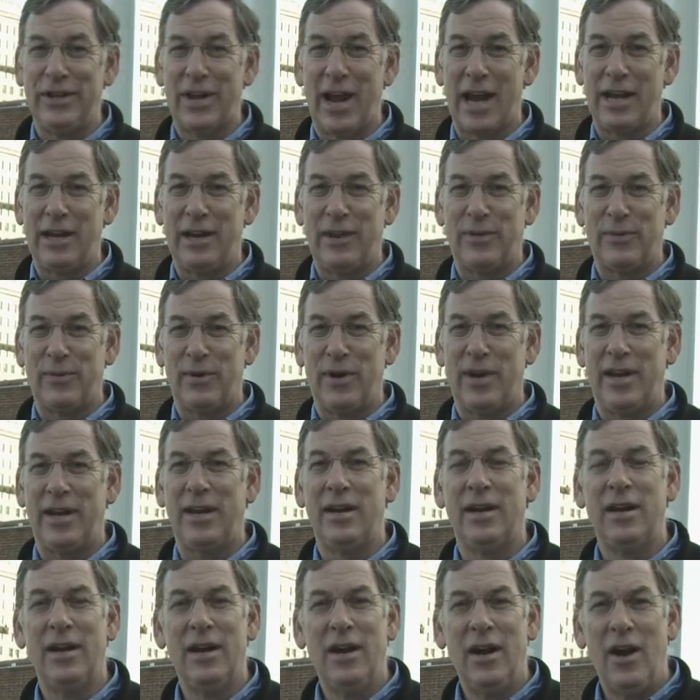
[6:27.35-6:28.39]
ninety-three,
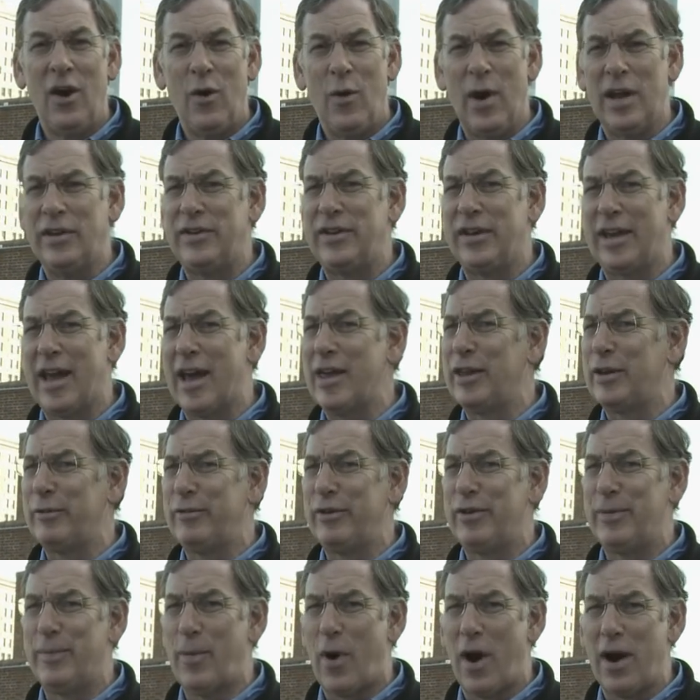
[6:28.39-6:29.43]
when together
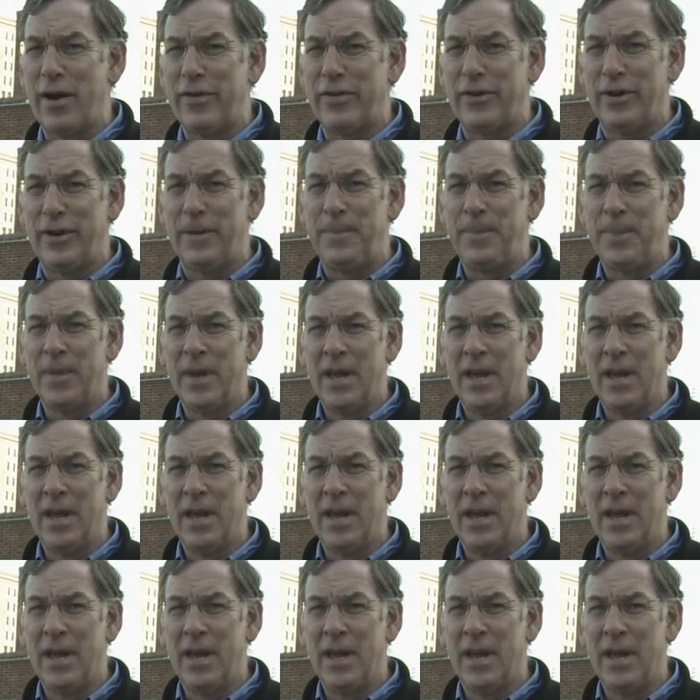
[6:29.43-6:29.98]
with Martha,